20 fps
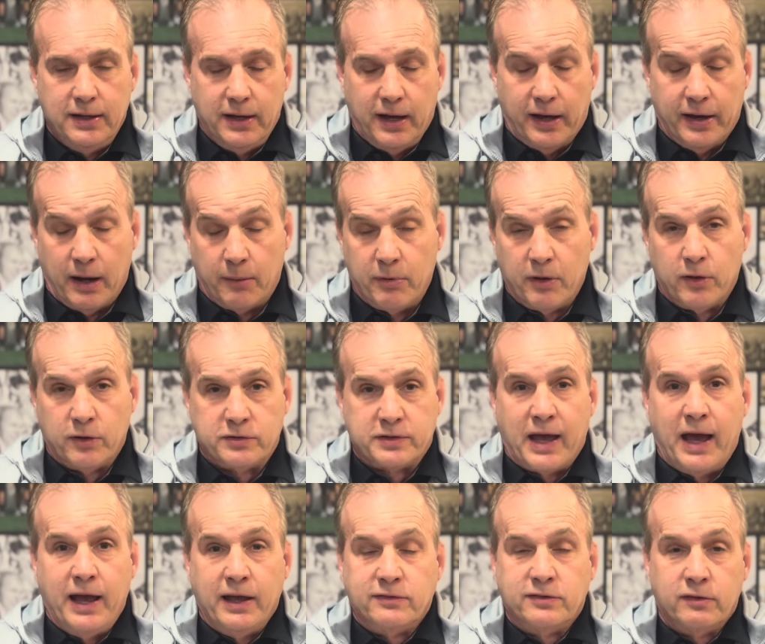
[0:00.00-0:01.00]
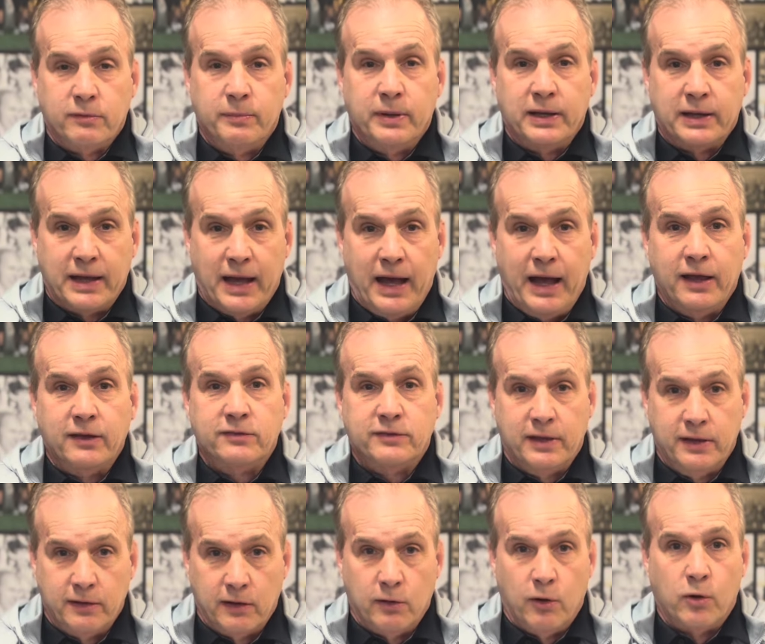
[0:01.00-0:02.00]
A number of those guys have been guys
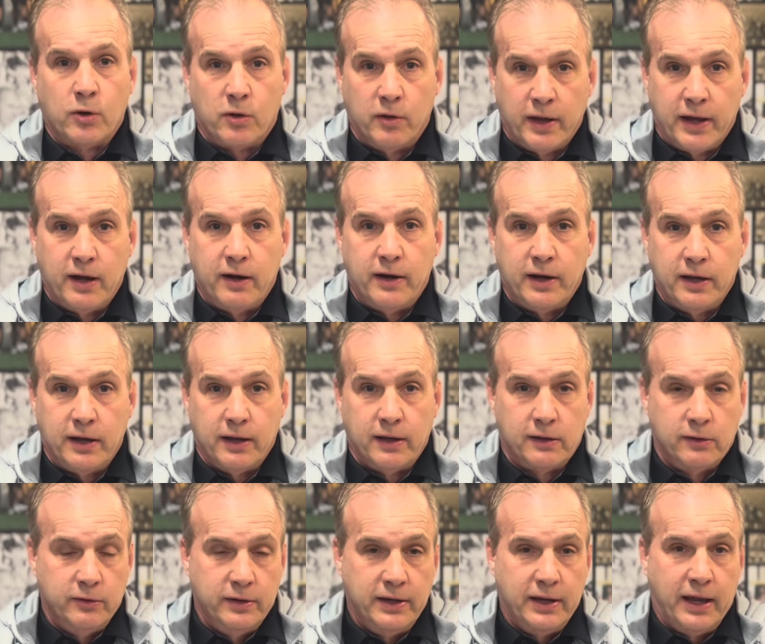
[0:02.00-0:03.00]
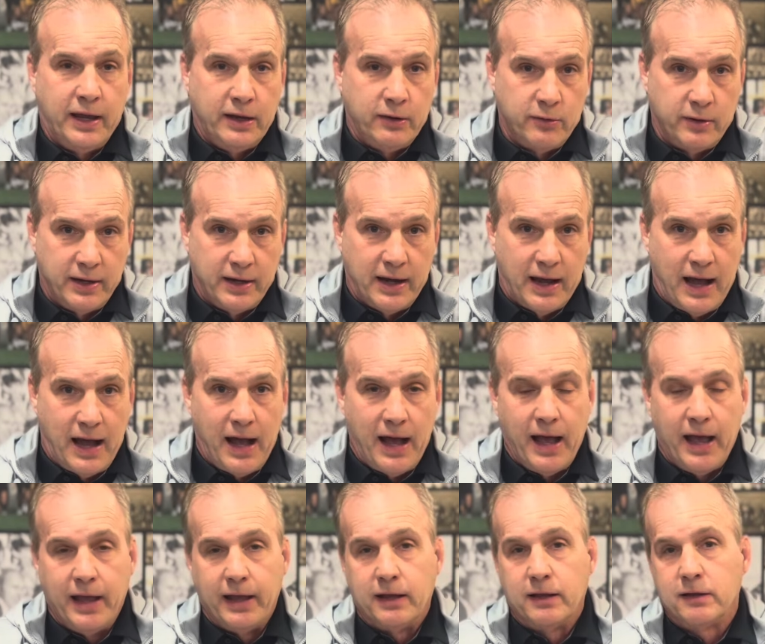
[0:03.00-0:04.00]
in the local area, including Adrian
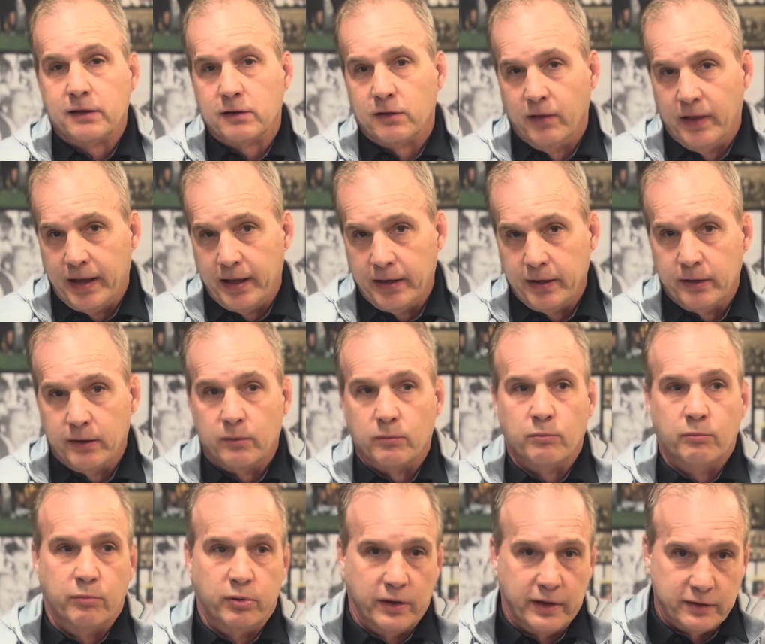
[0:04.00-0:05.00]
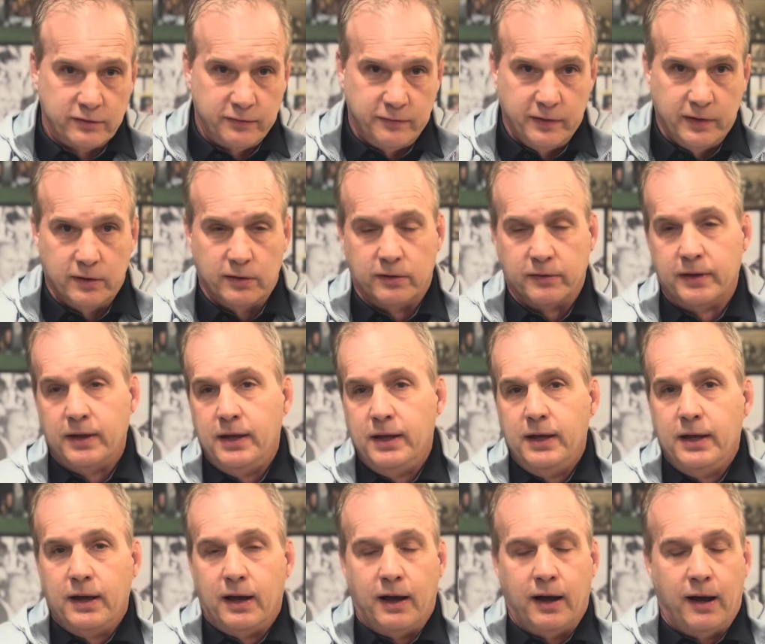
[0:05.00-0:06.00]
High, Clinton, Blissfield,
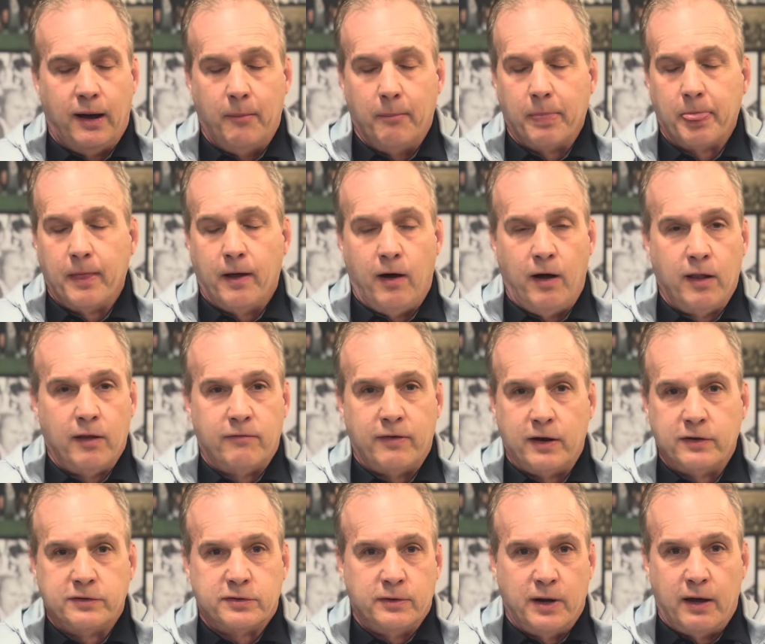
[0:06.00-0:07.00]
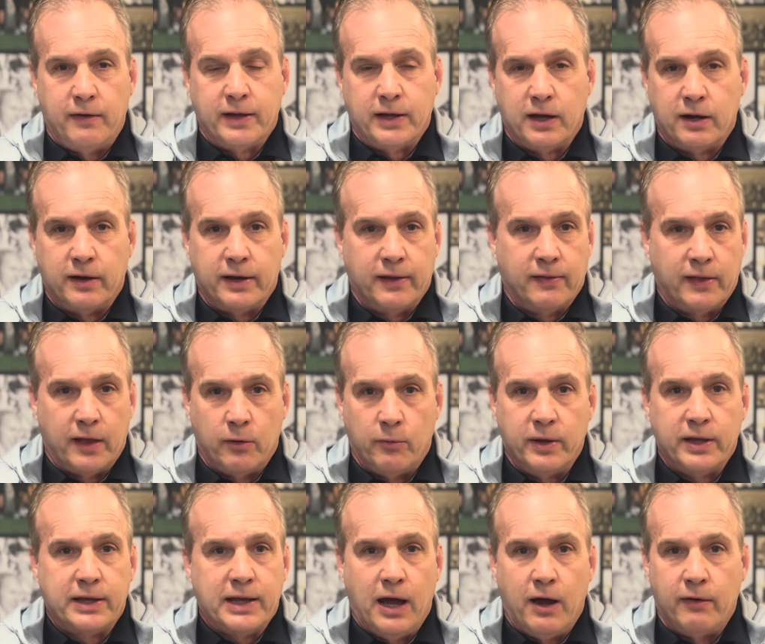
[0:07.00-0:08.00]
um, all of our surrounding area in
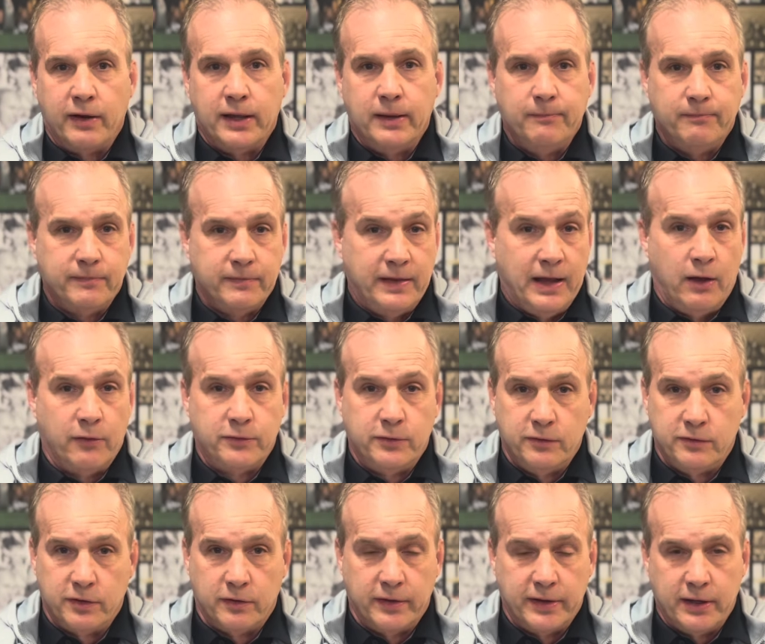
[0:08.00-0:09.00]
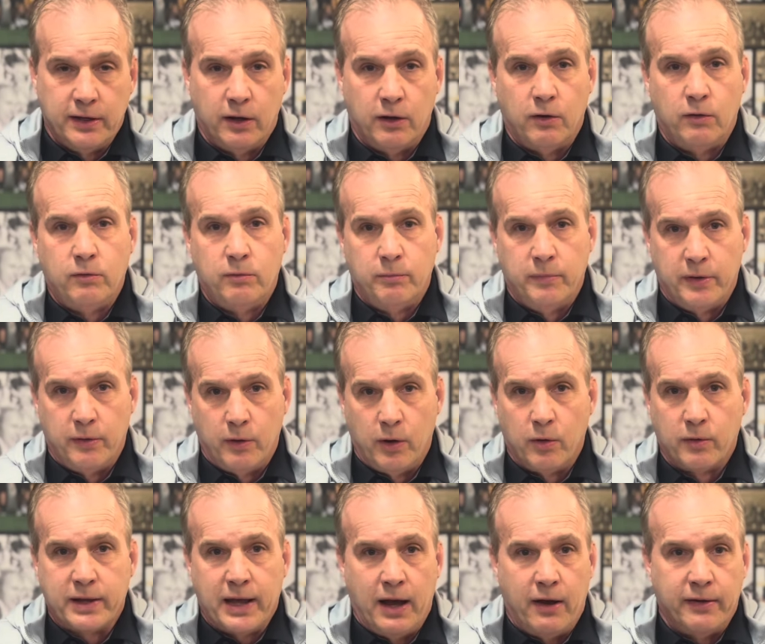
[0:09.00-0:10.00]
Lenawee County, down through Toledo,
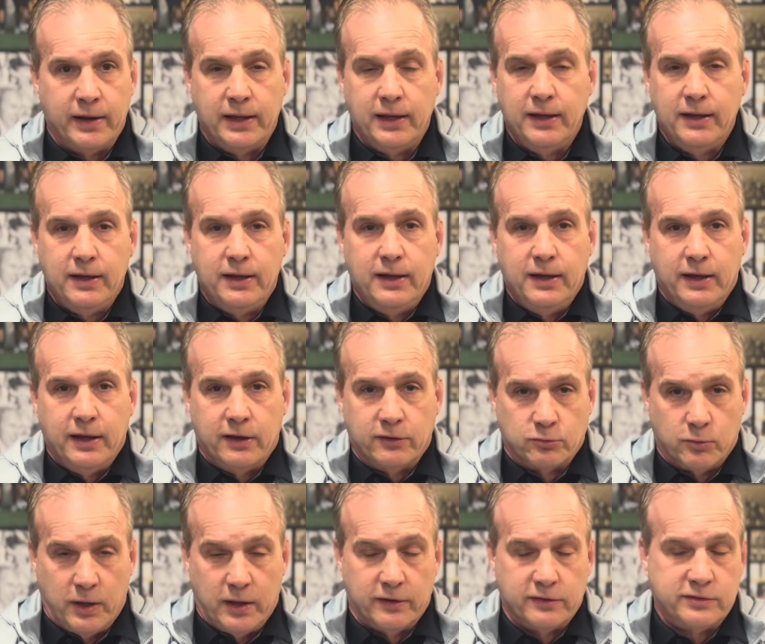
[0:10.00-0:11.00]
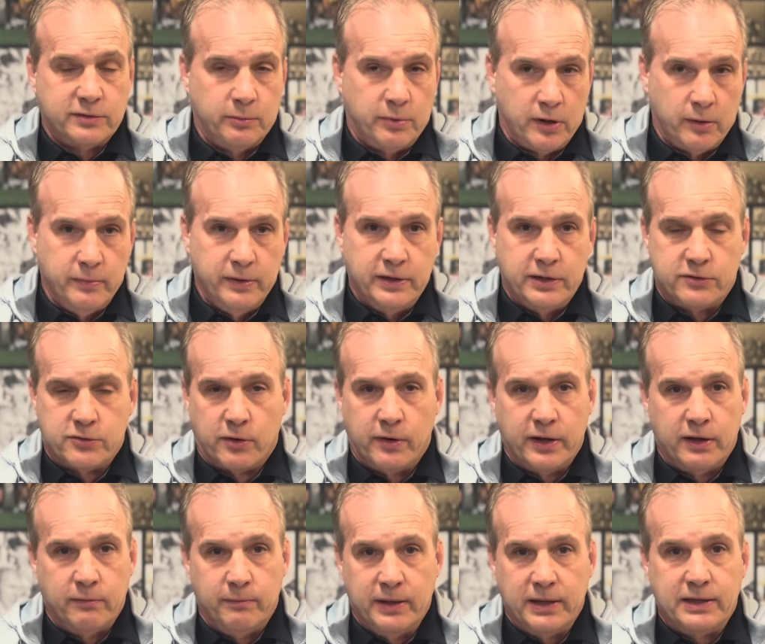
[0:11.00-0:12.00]
Monroe County, as well as suburban
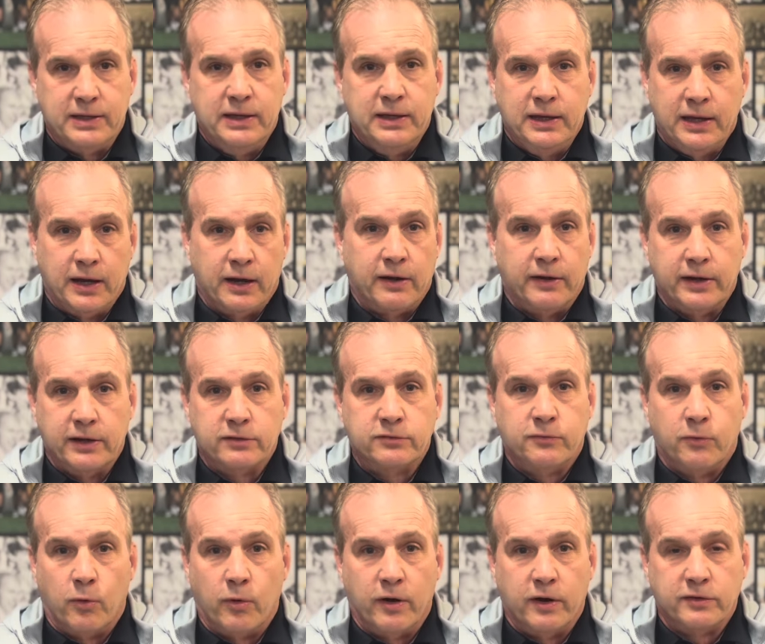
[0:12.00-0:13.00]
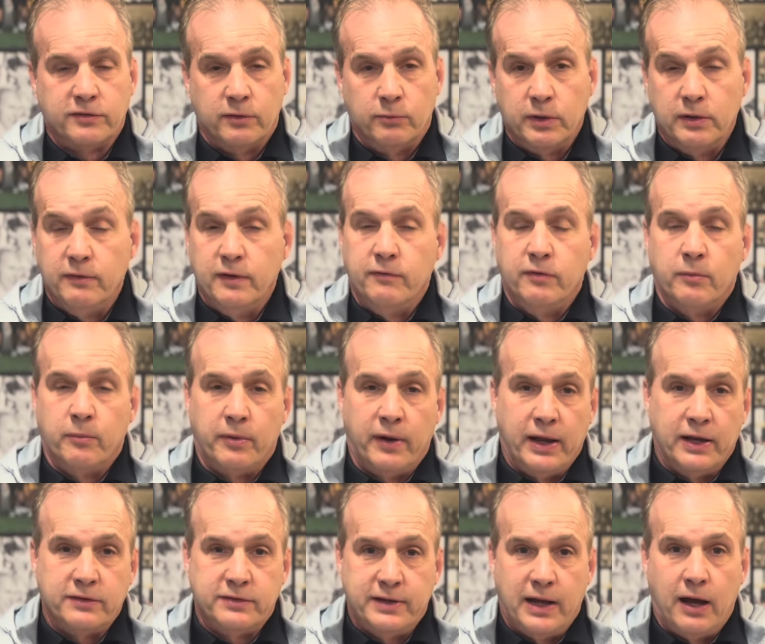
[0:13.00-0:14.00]
Detroit have been key areas for us. And we've even
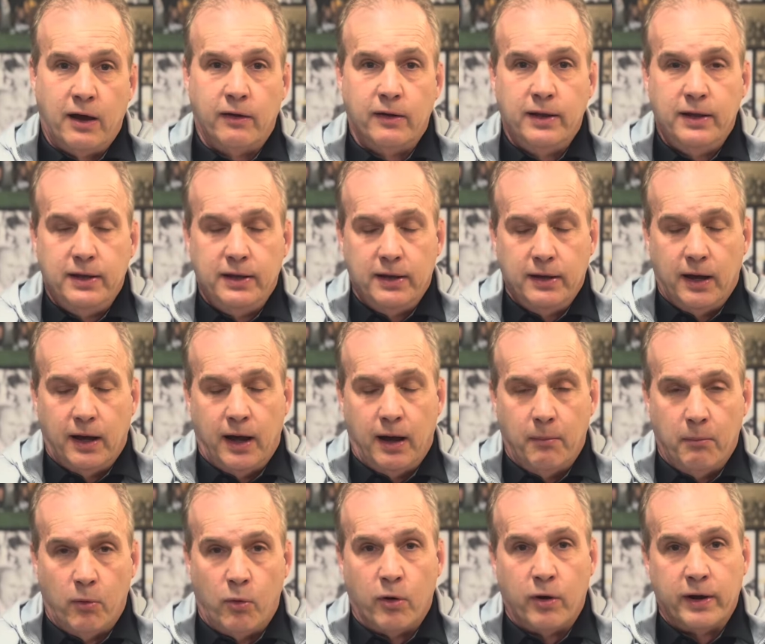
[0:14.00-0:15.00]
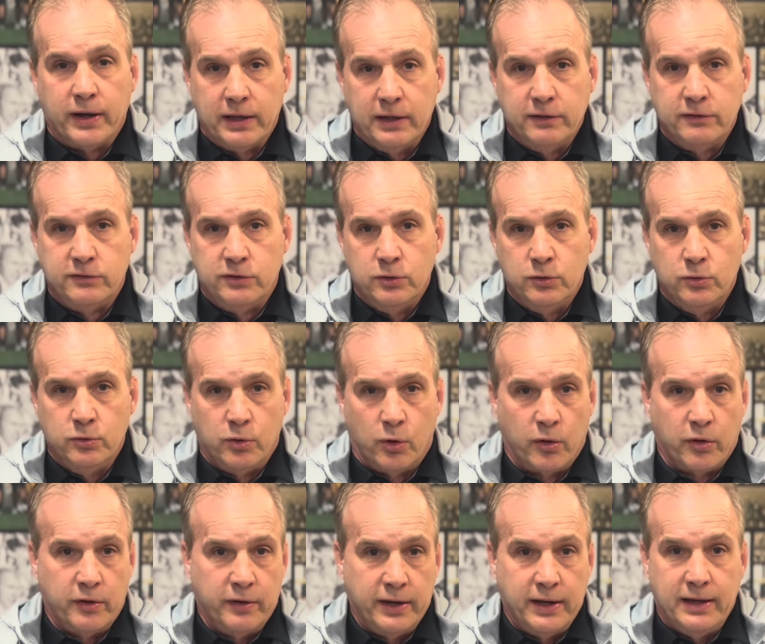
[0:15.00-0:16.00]
branched out uh, more into
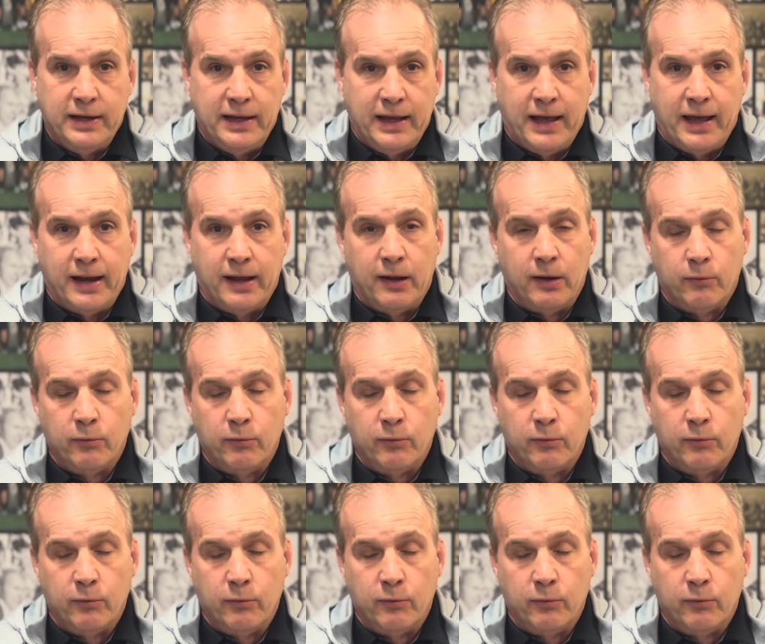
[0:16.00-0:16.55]
Northern Indiana.